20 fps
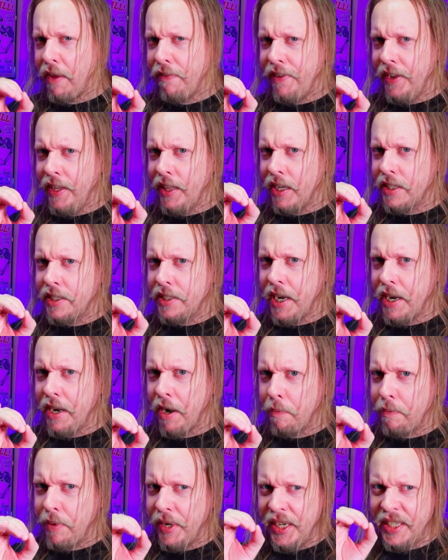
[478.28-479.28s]
I feel like
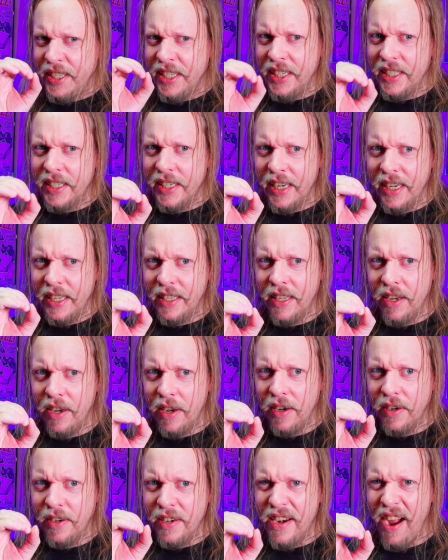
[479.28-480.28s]
JRPGs in
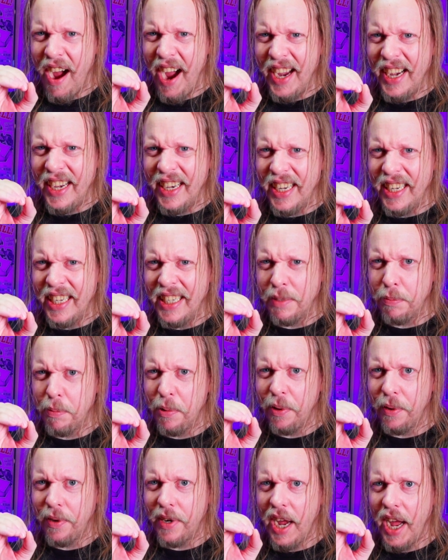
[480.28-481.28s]
the 90s
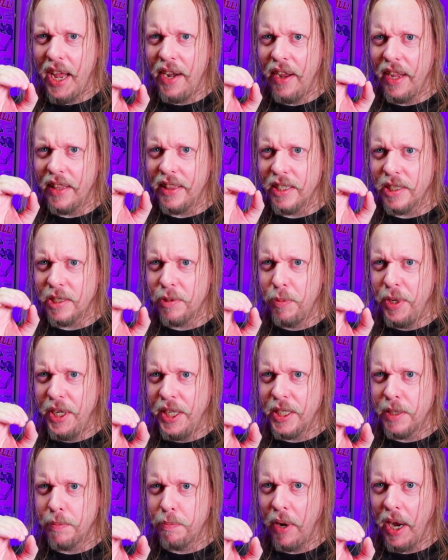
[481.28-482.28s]
were kind of at the
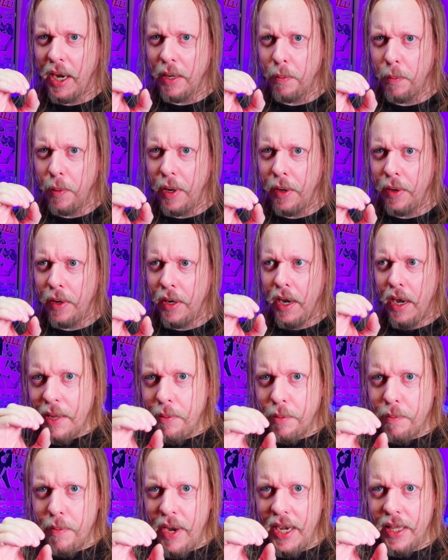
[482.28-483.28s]
sweet spot where they
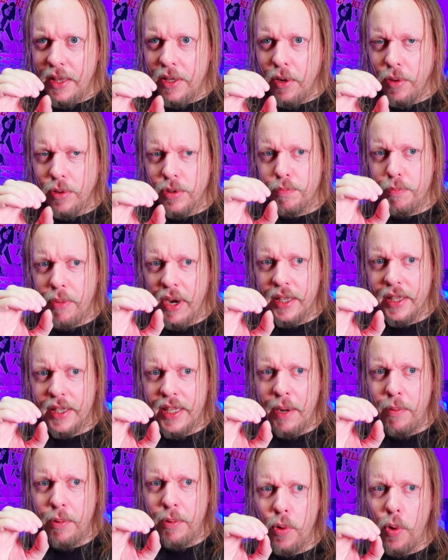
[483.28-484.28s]
would make those, but
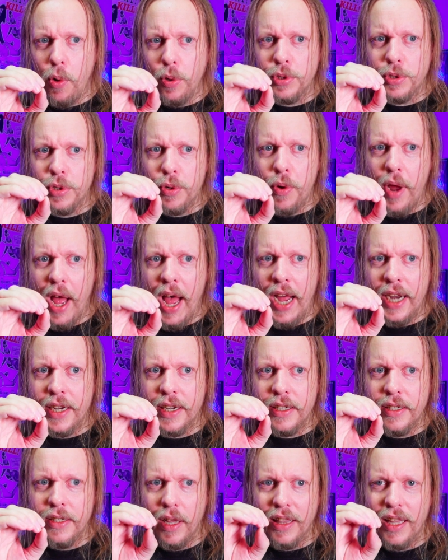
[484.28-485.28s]
they also
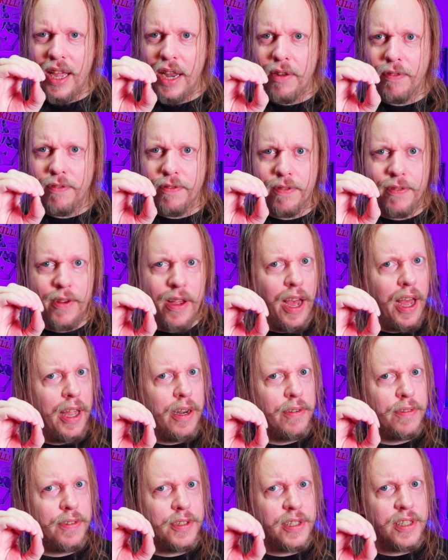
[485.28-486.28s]
add a lot of
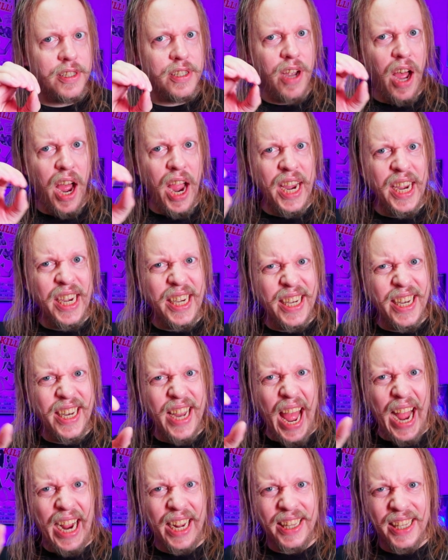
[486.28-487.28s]
kind of side
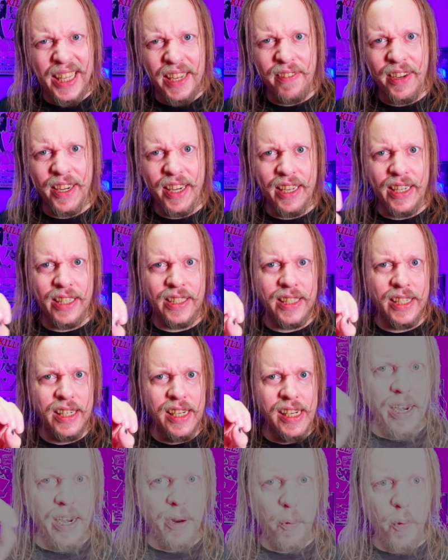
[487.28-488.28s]
activities
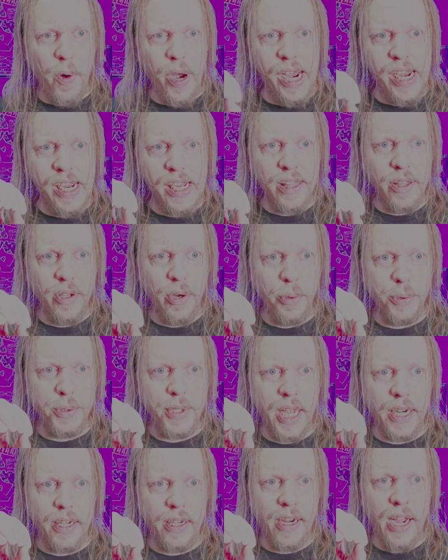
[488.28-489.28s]
a way in those
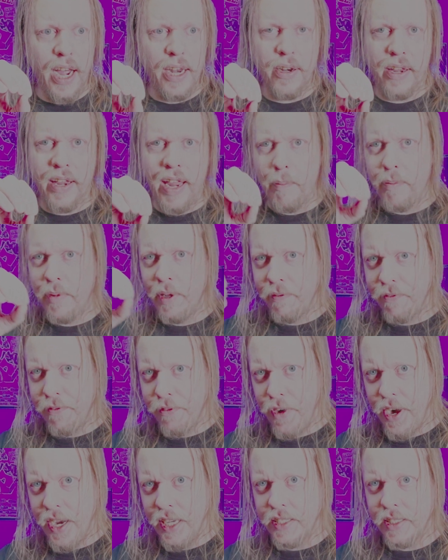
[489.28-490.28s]
that kind of kept it
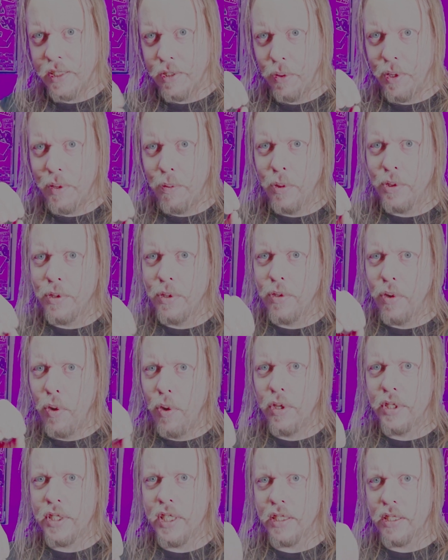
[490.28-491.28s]
fresh, so it wasn't
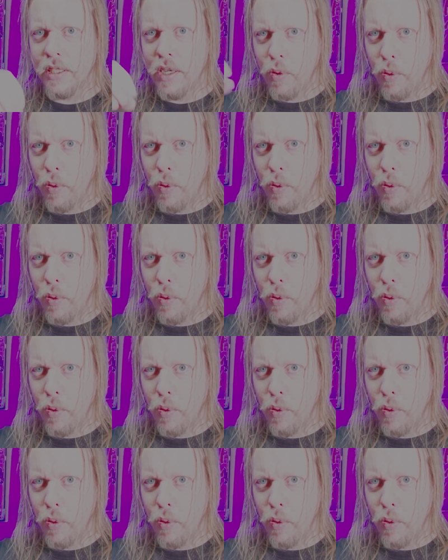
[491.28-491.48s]
all just